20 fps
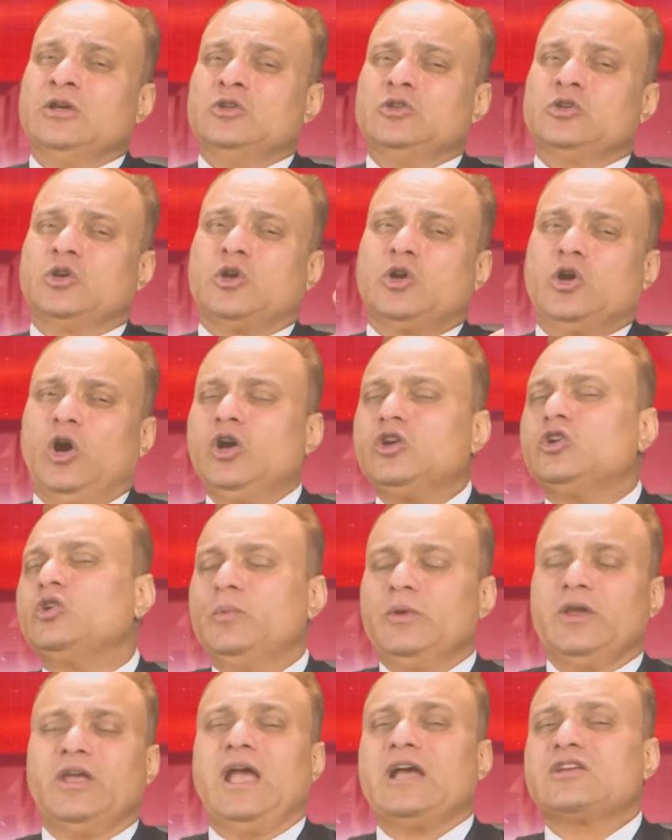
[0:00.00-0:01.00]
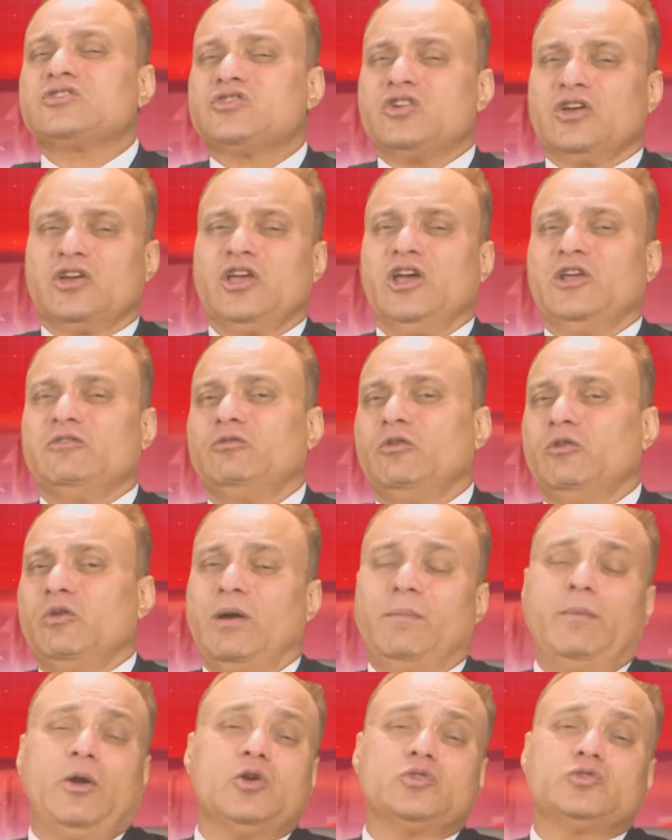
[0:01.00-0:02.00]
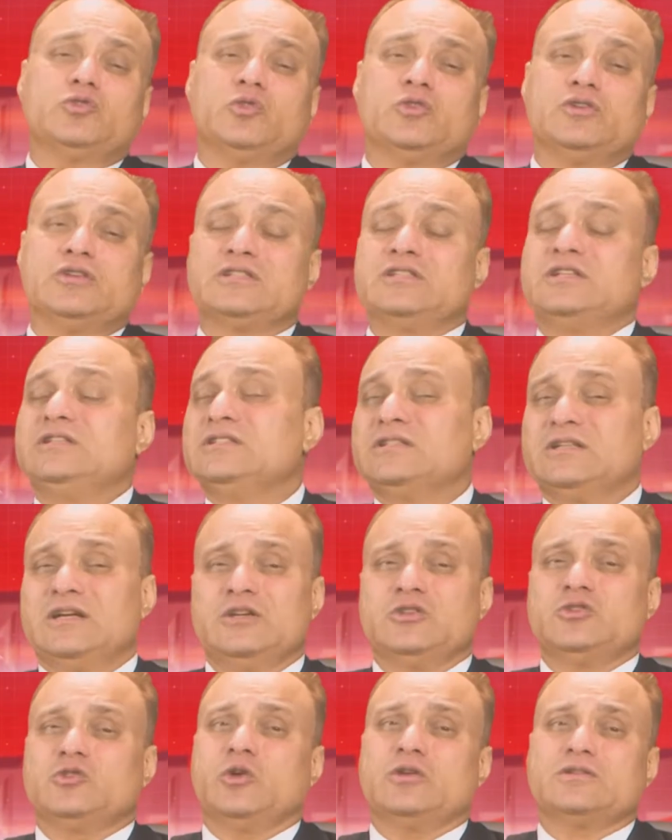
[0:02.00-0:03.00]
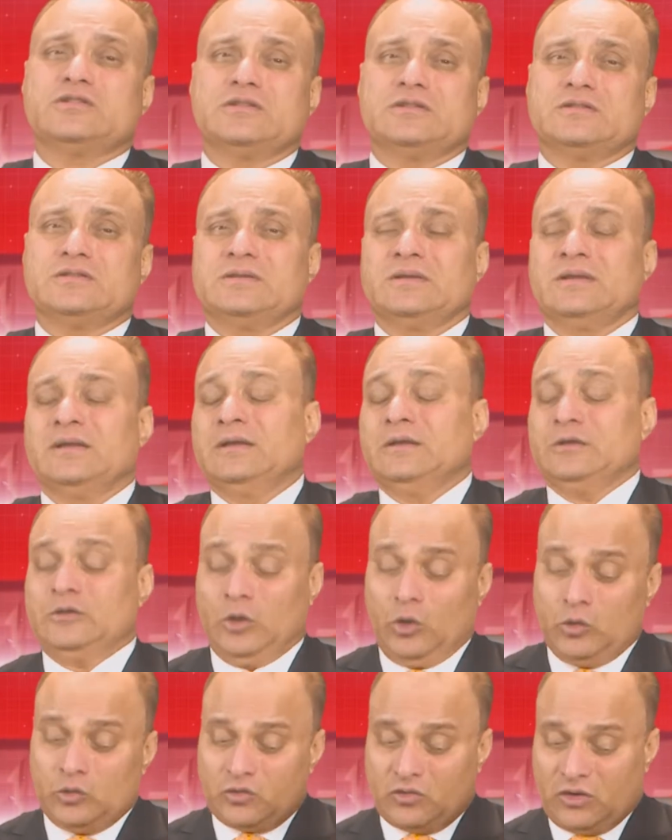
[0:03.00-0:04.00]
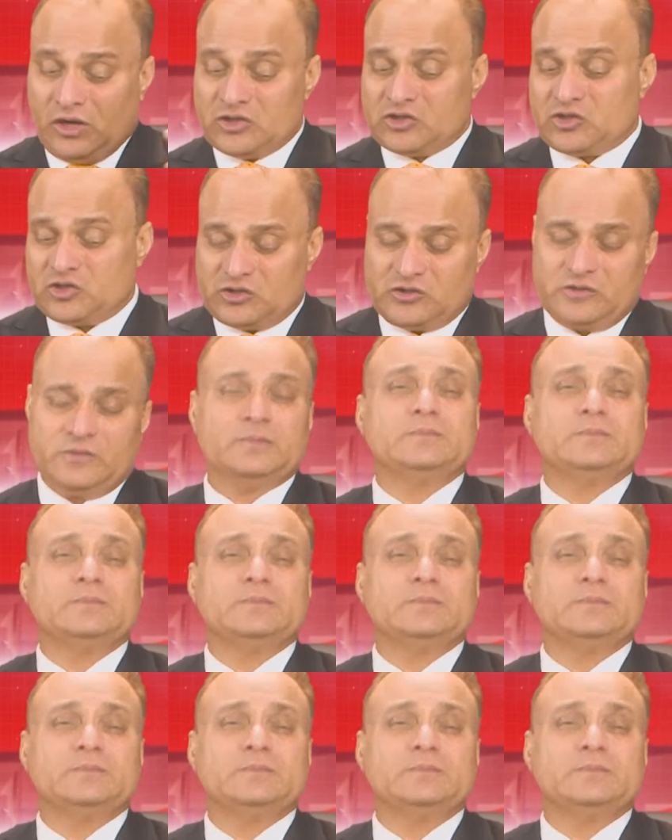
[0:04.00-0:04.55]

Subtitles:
You've got to be extra careful about your decision and choices. Don't rush.